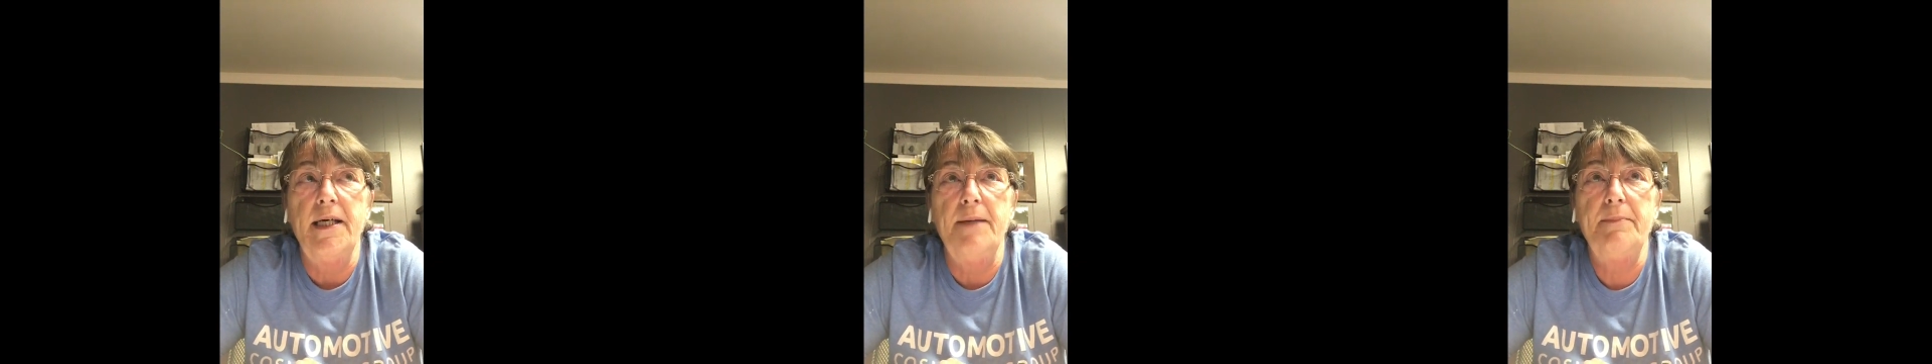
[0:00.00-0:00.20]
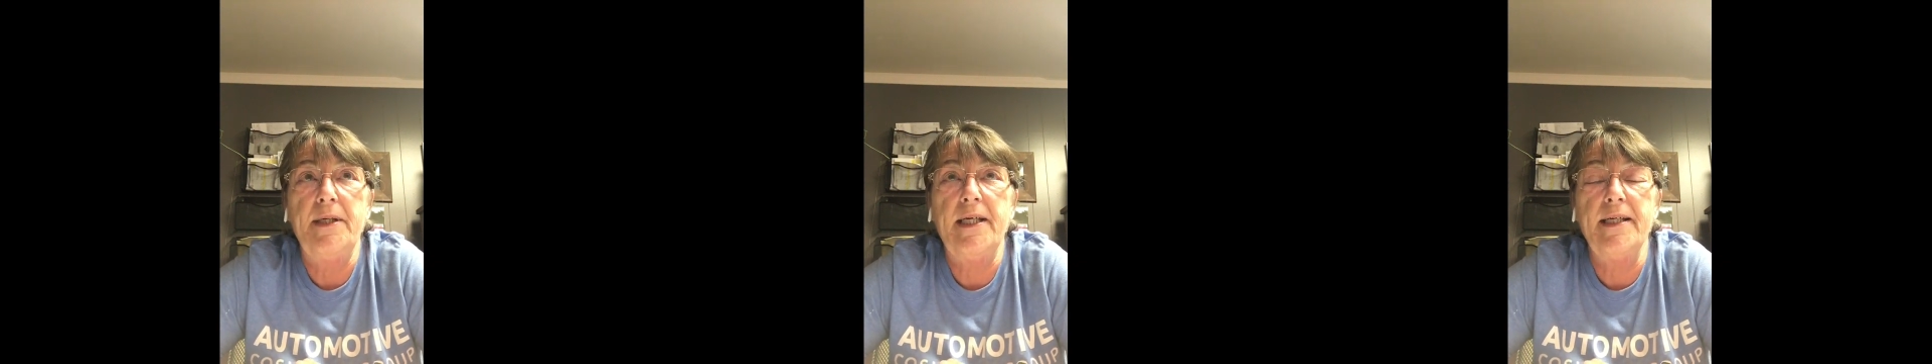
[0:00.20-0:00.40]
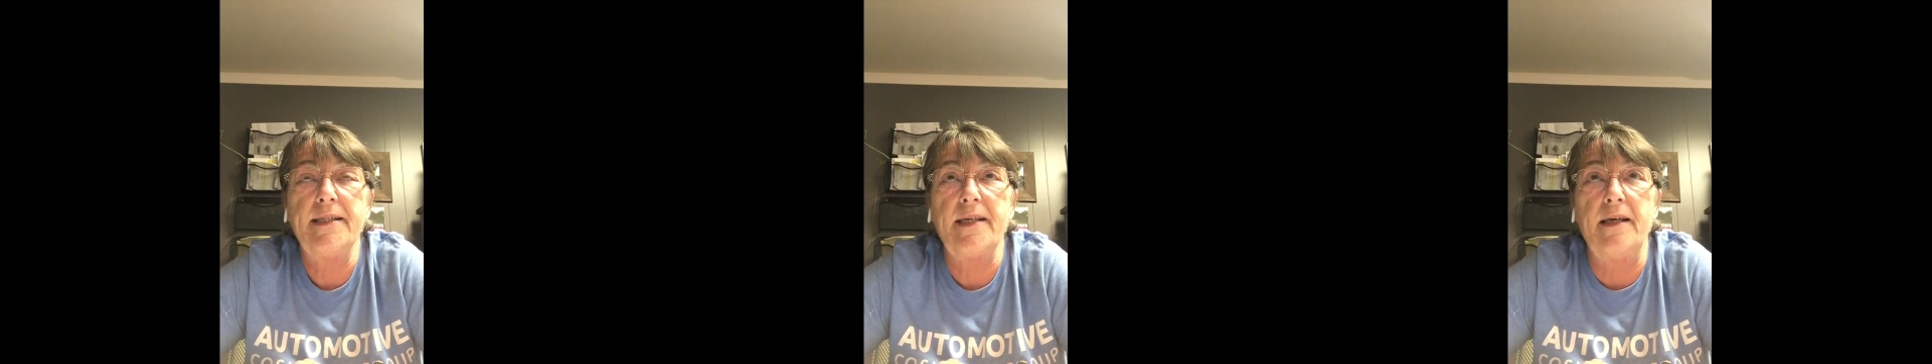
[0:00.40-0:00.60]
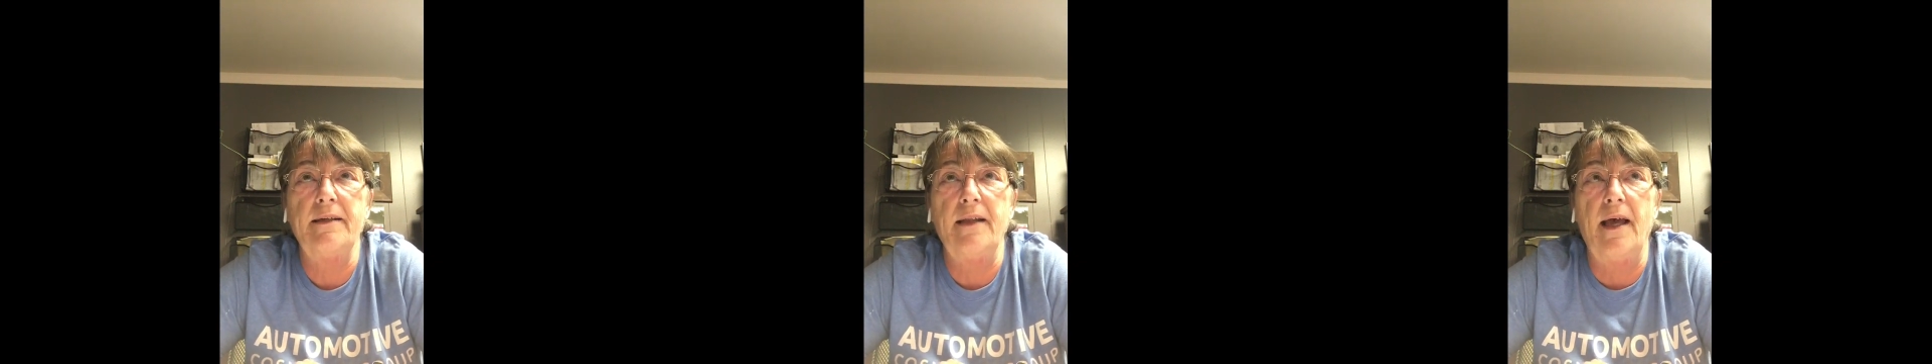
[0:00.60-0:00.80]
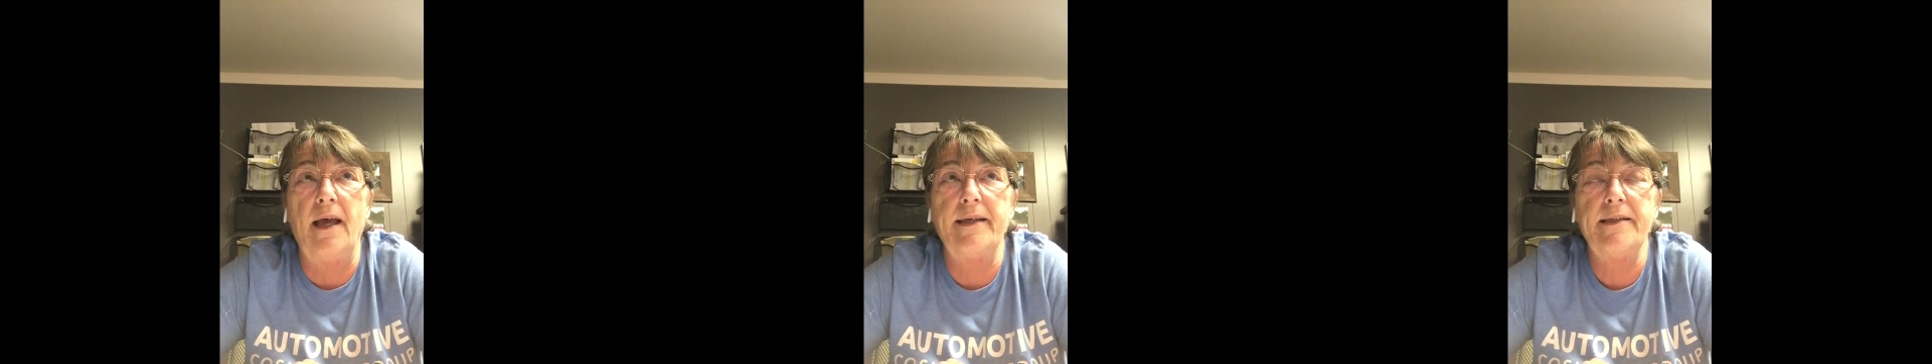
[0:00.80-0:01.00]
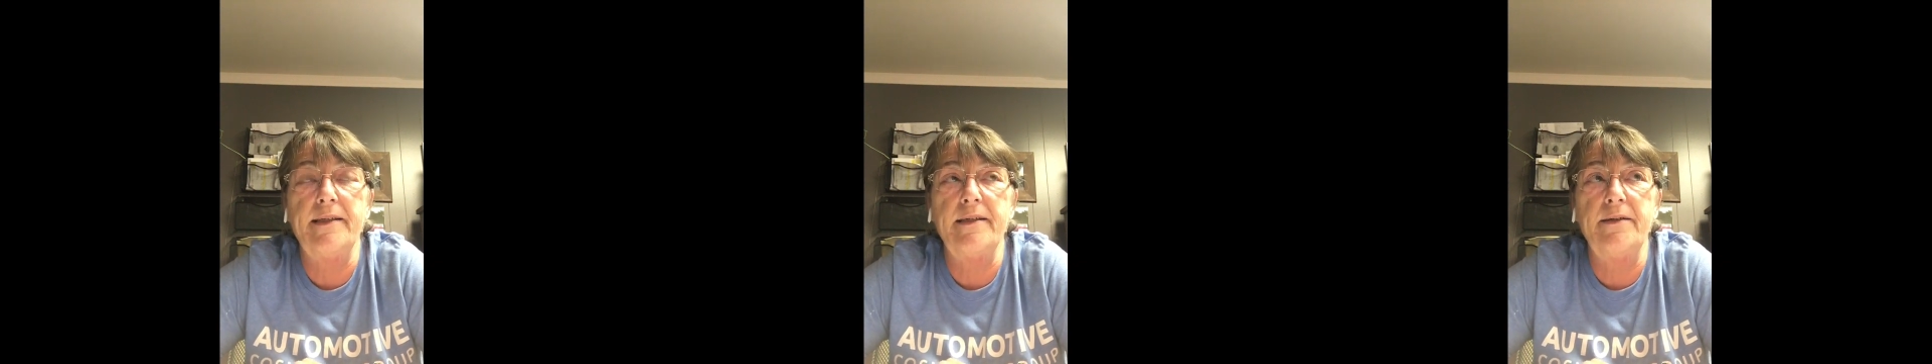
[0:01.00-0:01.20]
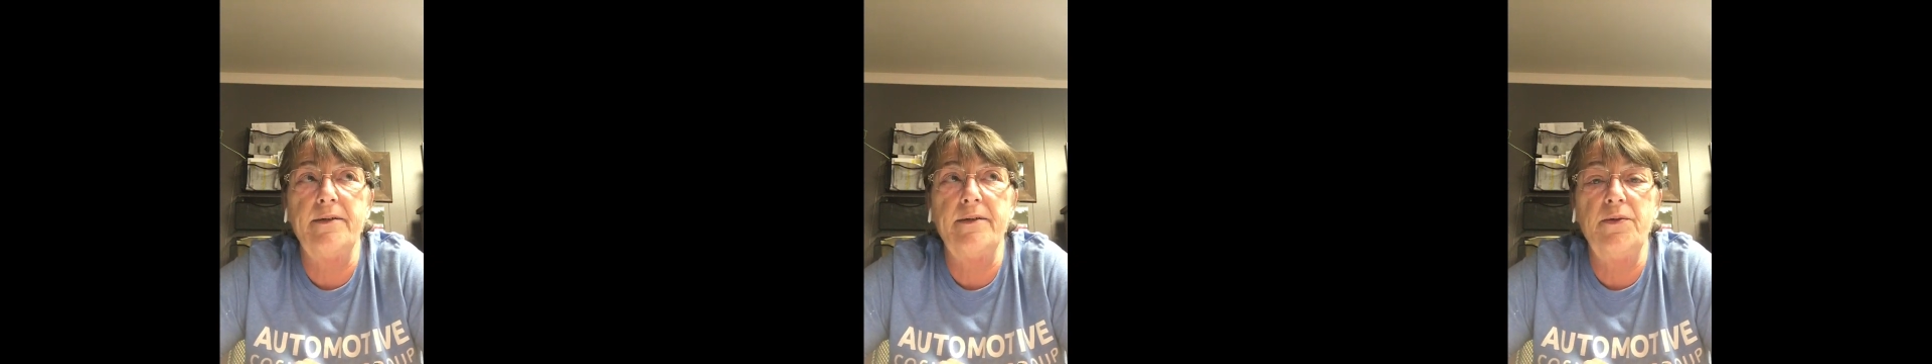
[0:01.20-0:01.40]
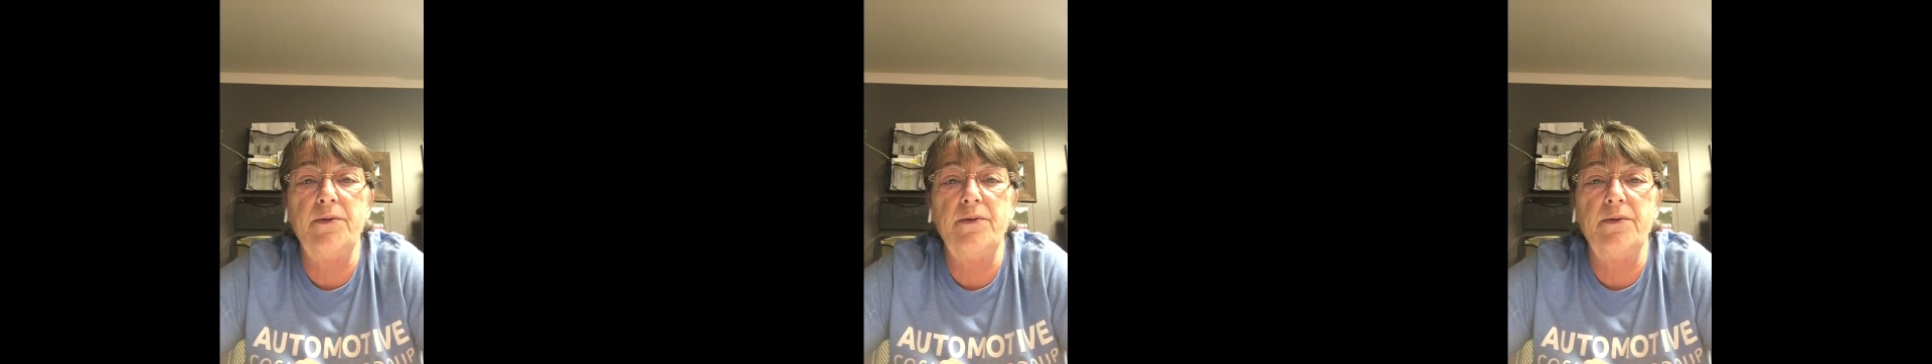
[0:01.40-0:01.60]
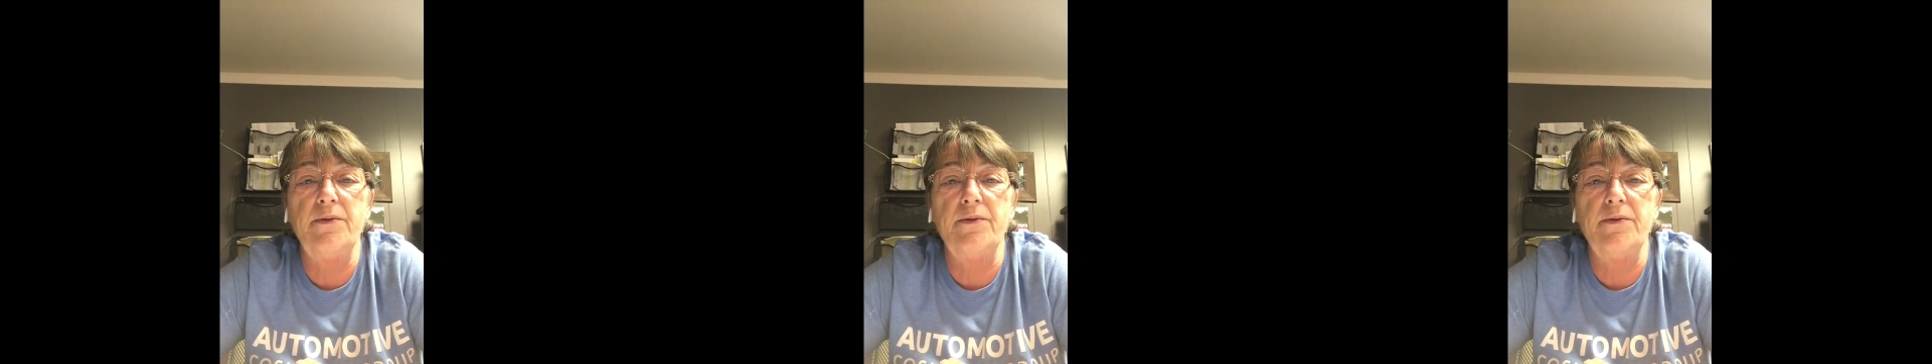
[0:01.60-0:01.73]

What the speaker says: because I'd like to,